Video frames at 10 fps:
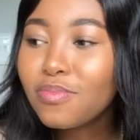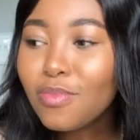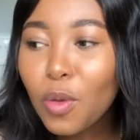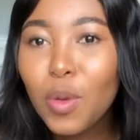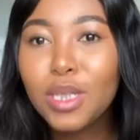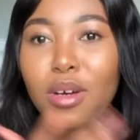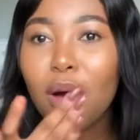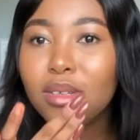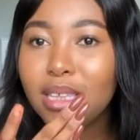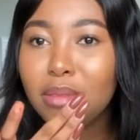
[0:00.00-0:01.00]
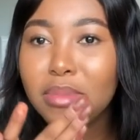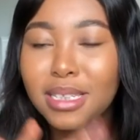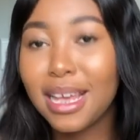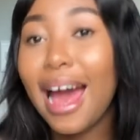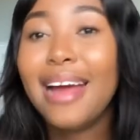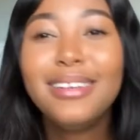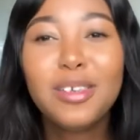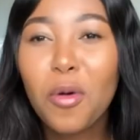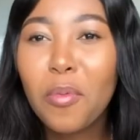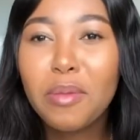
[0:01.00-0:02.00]
We took our statements. I didn't
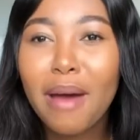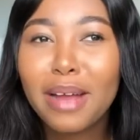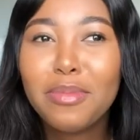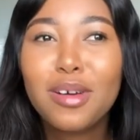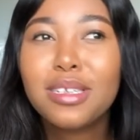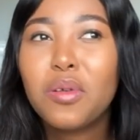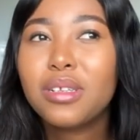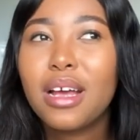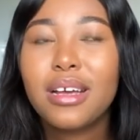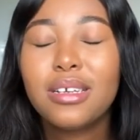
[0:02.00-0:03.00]
open mine because I was like,